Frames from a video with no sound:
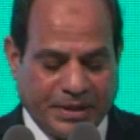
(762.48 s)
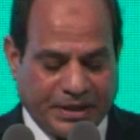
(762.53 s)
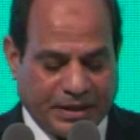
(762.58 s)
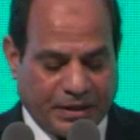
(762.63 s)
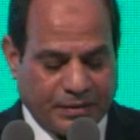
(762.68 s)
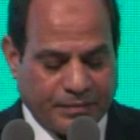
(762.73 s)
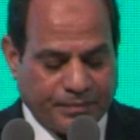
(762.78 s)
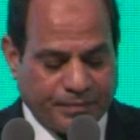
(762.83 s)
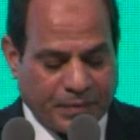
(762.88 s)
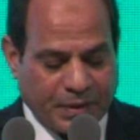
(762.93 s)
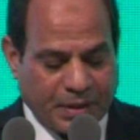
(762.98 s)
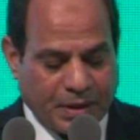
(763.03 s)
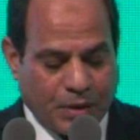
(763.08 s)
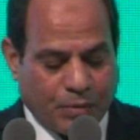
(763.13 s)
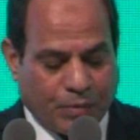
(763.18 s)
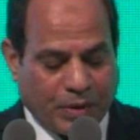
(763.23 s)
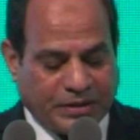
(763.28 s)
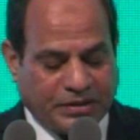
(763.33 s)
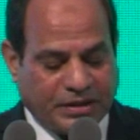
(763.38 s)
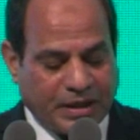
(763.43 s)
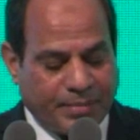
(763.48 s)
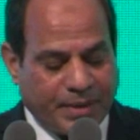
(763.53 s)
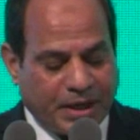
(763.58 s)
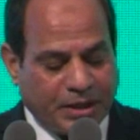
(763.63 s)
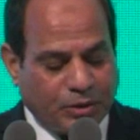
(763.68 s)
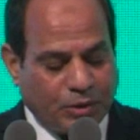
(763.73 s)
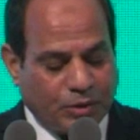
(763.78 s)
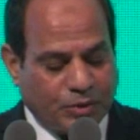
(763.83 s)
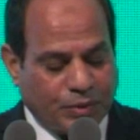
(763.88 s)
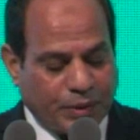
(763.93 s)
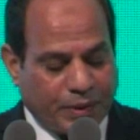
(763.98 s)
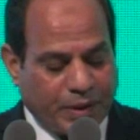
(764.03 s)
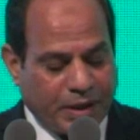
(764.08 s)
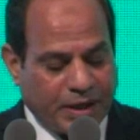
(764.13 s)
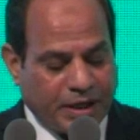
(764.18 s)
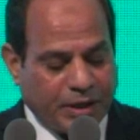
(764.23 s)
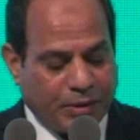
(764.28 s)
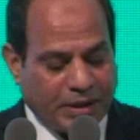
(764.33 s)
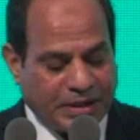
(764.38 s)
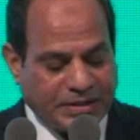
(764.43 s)
and esteem with any
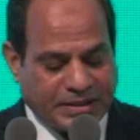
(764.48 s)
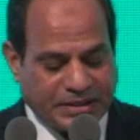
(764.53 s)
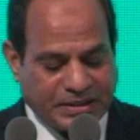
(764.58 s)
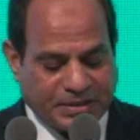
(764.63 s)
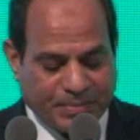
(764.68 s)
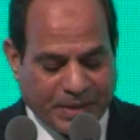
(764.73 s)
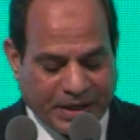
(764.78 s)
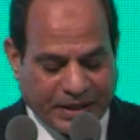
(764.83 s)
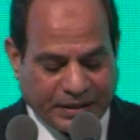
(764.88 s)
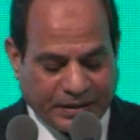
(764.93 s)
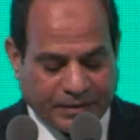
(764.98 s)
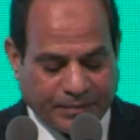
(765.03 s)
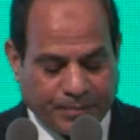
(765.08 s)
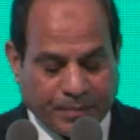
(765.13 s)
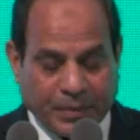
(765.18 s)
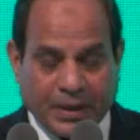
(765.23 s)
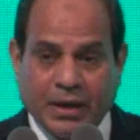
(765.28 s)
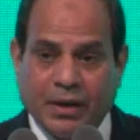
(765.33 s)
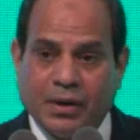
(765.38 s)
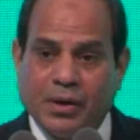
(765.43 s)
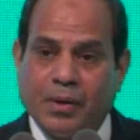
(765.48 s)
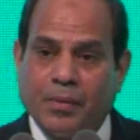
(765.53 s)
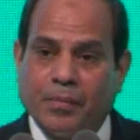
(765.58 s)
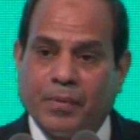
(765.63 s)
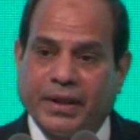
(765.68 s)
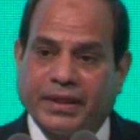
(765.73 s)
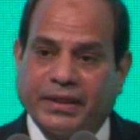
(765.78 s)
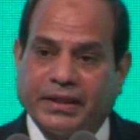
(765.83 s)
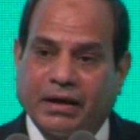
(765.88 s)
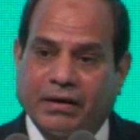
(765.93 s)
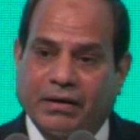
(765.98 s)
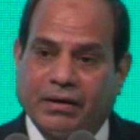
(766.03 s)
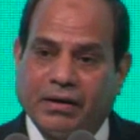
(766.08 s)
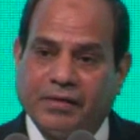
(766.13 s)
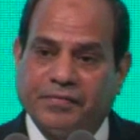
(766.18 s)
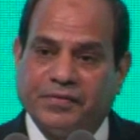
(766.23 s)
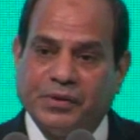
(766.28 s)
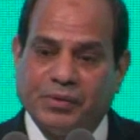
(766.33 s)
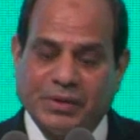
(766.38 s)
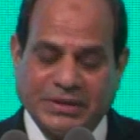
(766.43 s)
international power in order to
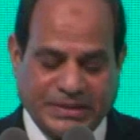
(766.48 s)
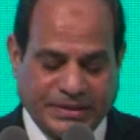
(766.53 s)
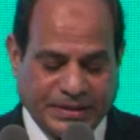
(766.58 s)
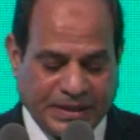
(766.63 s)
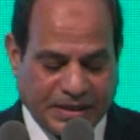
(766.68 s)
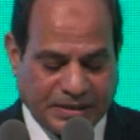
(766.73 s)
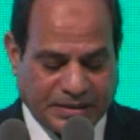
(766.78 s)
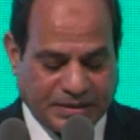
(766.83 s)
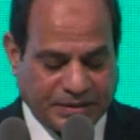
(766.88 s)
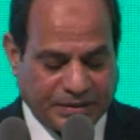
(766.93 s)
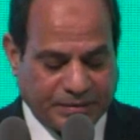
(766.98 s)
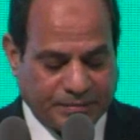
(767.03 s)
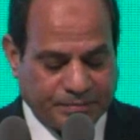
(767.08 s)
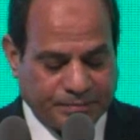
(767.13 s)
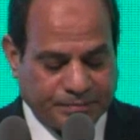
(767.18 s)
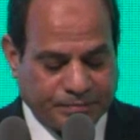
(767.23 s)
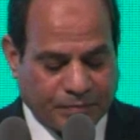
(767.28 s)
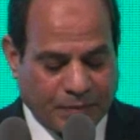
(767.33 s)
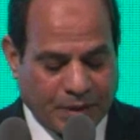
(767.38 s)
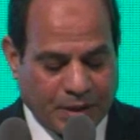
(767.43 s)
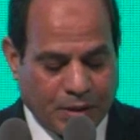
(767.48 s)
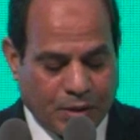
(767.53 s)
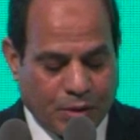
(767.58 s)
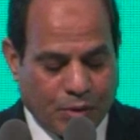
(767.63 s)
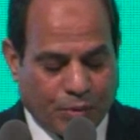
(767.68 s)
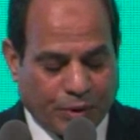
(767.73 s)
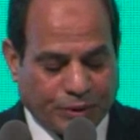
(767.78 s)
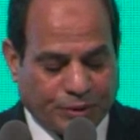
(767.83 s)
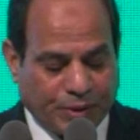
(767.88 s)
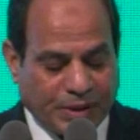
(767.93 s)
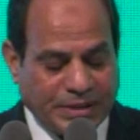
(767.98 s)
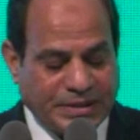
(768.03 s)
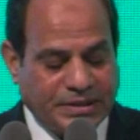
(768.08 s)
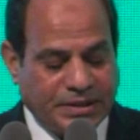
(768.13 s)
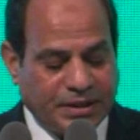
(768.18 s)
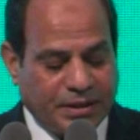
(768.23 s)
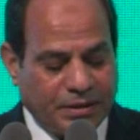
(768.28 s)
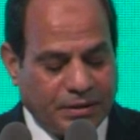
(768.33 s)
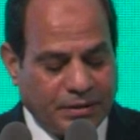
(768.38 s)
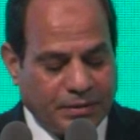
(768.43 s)
re-push the economic,
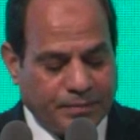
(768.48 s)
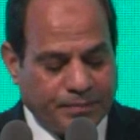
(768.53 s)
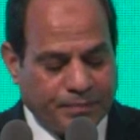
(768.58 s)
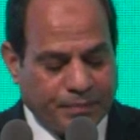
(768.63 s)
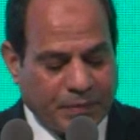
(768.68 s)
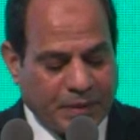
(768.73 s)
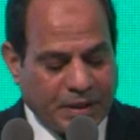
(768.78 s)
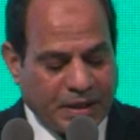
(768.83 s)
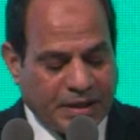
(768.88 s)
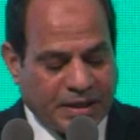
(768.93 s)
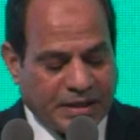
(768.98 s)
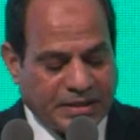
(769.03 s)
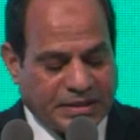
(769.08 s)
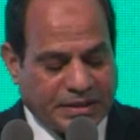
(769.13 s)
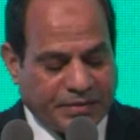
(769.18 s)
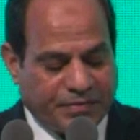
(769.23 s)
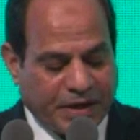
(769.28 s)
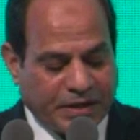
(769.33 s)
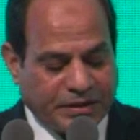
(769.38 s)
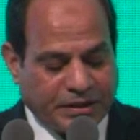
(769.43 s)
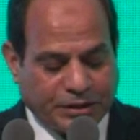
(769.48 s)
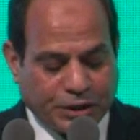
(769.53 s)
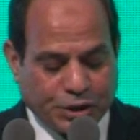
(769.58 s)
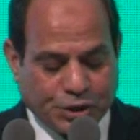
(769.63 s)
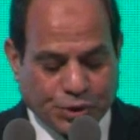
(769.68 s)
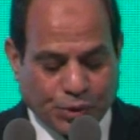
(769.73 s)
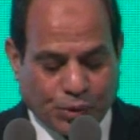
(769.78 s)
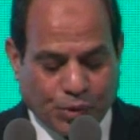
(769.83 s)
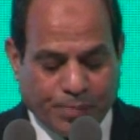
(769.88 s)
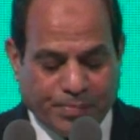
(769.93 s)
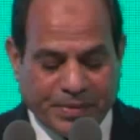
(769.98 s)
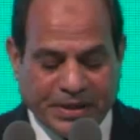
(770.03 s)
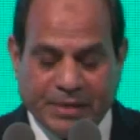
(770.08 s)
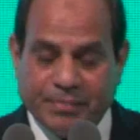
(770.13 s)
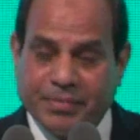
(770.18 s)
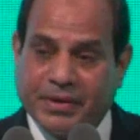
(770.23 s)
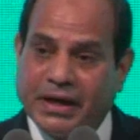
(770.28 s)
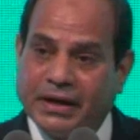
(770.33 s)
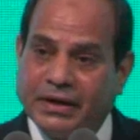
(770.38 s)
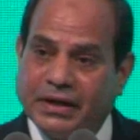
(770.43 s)
social, cultural, and political
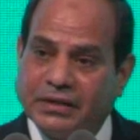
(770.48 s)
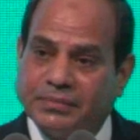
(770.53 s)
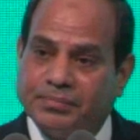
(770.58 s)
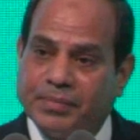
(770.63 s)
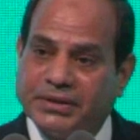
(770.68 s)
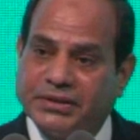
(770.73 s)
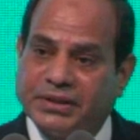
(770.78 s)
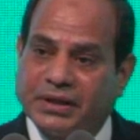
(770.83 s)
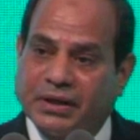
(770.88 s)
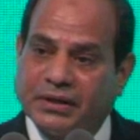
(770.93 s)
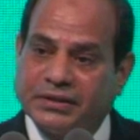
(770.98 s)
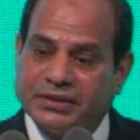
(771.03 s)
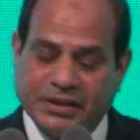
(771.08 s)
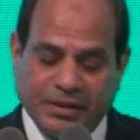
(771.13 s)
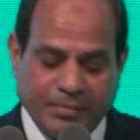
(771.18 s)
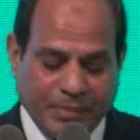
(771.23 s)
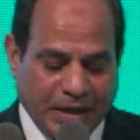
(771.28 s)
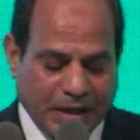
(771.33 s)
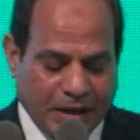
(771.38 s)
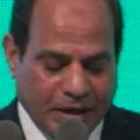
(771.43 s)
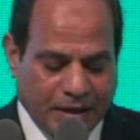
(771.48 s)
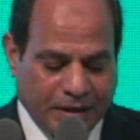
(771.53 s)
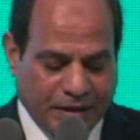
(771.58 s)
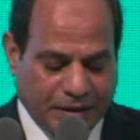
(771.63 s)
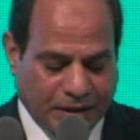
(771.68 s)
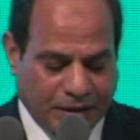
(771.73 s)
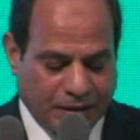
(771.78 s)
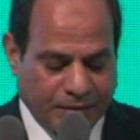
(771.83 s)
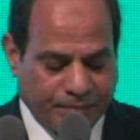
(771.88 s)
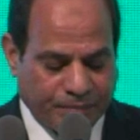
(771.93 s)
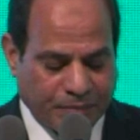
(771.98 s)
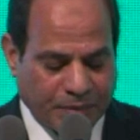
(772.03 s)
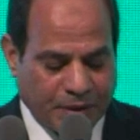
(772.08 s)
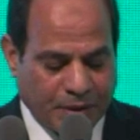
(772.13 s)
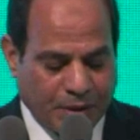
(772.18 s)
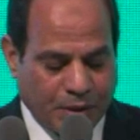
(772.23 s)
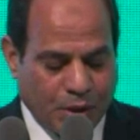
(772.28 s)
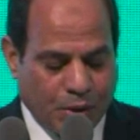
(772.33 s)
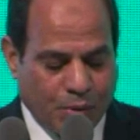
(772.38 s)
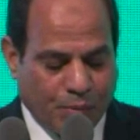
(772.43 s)
wheels in our countries, and that would
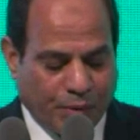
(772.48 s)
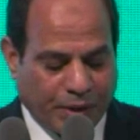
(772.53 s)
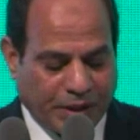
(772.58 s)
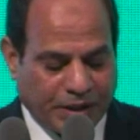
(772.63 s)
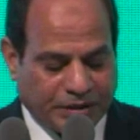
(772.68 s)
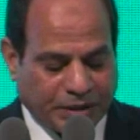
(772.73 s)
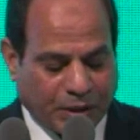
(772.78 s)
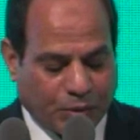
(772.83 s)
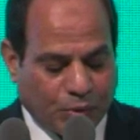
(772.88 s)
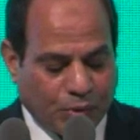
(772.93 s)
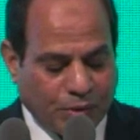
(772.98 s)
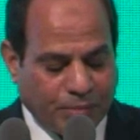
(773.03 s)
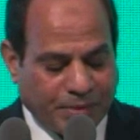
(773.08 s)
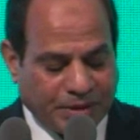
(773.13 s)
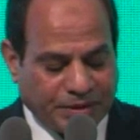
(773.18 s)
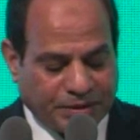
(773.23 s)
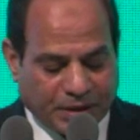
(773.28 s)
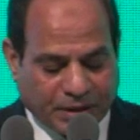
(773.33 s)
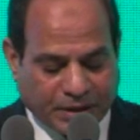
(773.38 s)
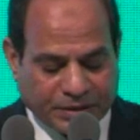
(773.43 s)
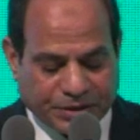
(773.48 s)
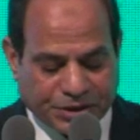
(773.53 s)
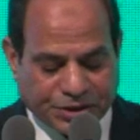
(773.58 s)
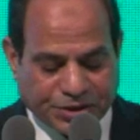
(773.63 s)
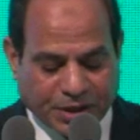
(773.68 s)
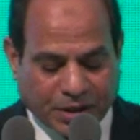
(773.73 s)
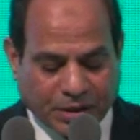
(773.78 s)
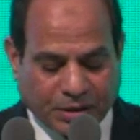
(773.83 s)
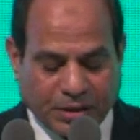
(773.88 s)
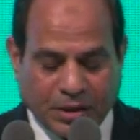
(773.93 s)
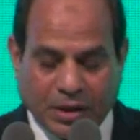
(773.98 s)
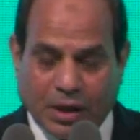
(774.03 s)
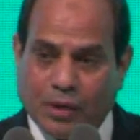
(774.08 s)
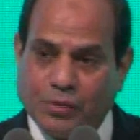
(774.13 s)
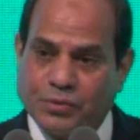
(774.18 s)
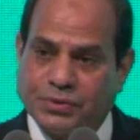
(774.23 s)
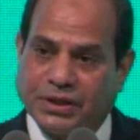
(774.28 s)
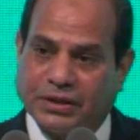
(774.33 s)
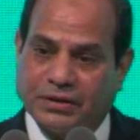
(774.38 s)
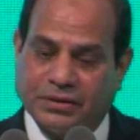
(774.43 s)
allow our peoples to harness
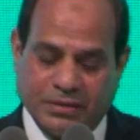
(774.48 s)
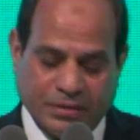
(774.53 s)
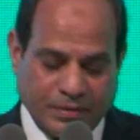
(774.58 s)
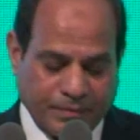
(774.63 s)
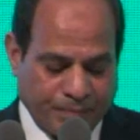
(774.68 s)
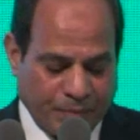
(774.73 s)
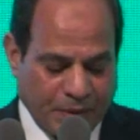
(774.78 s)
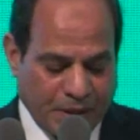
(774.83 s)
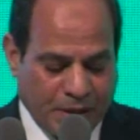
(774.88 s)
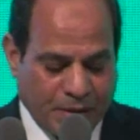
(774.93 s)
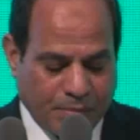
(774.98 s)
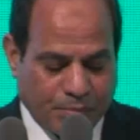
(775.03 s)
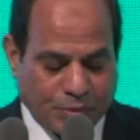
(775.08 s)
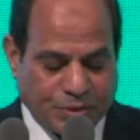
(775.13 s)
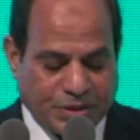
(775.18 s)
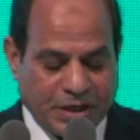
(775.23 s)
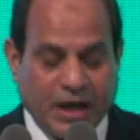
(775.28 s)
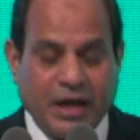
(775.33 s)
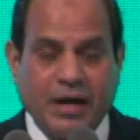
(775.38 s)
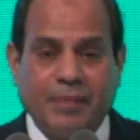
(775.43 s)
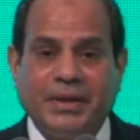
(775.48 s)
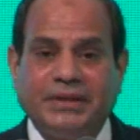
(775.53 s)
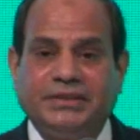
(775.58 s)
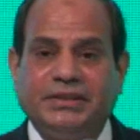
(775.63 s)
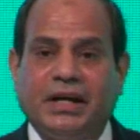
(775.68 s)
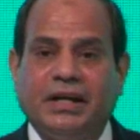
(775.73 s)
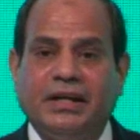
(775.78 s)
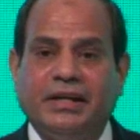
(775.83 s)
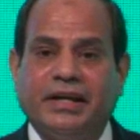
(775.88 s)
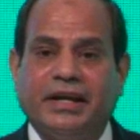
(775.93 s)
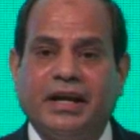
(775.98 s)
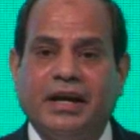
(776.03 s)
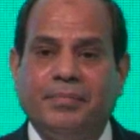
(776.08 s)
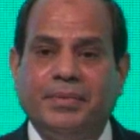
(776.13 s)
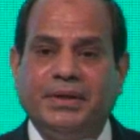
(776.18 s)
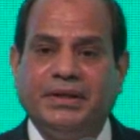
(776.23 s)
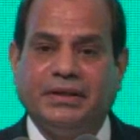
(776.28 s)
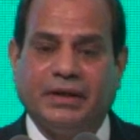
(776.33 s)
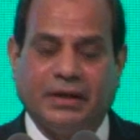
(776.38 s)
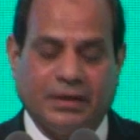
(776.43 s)
the resources of our region,
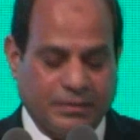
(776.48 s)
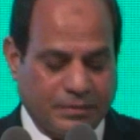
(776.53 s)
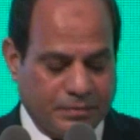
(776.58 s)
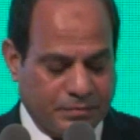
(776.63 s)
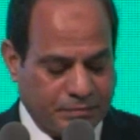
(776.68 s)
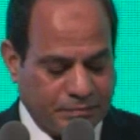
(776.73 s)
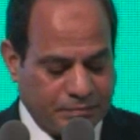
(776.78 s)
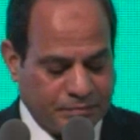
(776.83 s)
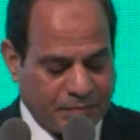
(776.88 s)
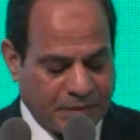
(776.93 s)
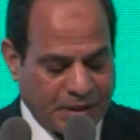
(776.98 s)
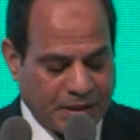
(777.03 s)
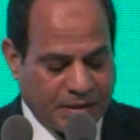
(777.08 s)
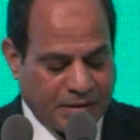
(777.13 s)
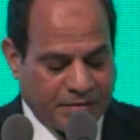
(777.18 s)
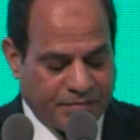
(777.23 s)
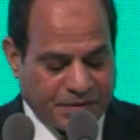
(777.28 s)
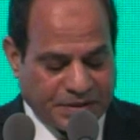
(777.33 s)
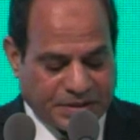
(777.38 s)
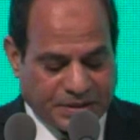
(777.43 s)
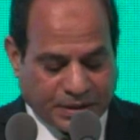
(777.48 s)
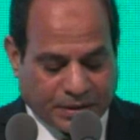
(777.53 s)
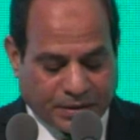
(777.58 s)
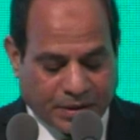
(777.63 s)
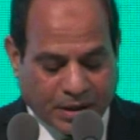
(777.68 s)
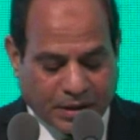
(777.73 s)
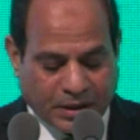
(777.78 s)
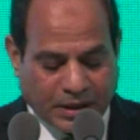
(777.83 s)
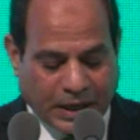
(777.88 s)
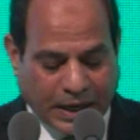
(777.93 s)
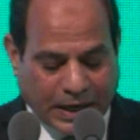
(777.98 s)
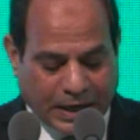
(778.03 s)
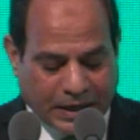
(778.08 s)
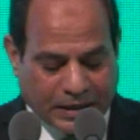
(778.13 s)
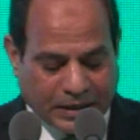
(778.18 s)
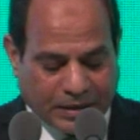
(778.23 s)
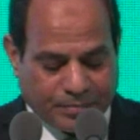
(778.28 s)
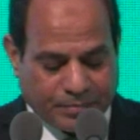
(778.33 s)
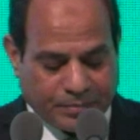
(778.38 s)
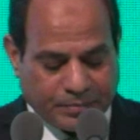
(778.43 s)
and so that the Arab world and the Middle
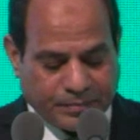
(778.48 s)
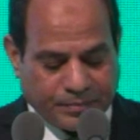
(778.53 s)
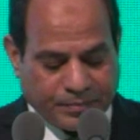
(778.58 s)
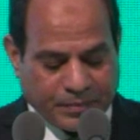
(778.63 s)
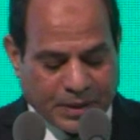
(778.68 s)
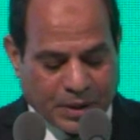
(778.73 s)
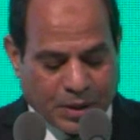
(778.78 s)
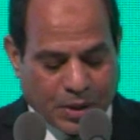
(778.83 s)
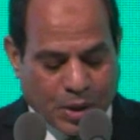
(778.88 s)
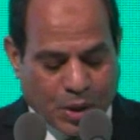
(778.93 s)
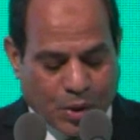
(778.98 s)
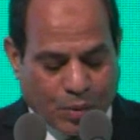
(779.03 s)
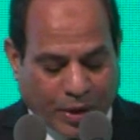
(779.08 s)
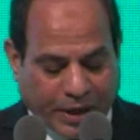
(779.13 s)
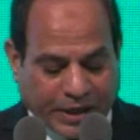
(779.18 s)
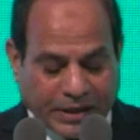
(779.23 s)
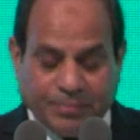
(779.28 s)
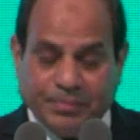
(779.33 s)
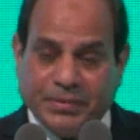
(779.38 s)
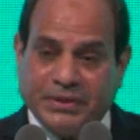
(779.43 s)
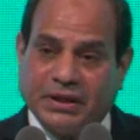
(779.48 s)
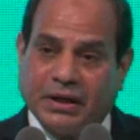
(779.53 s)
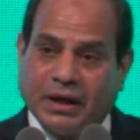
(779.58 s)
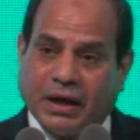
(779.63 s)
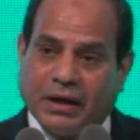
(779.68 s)
East would contribute